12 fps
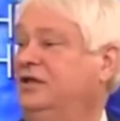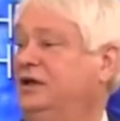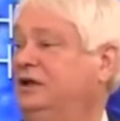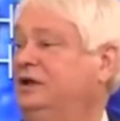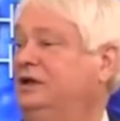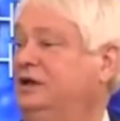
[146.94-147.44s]
how
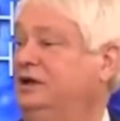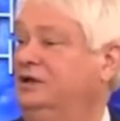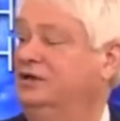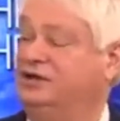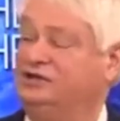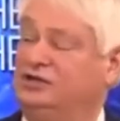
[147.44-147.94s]

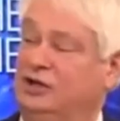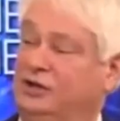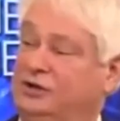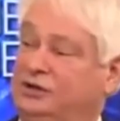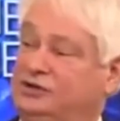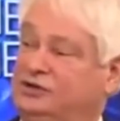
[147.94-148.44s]

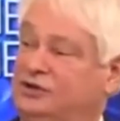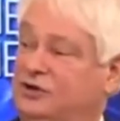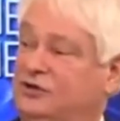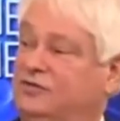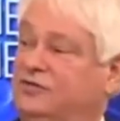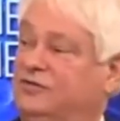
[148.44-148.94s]
Thessalonians
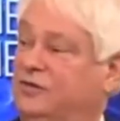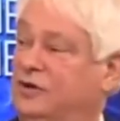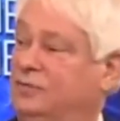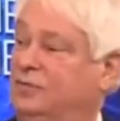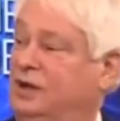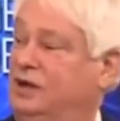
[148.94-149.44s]
turned
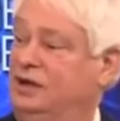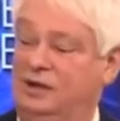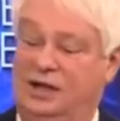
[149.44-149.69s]
from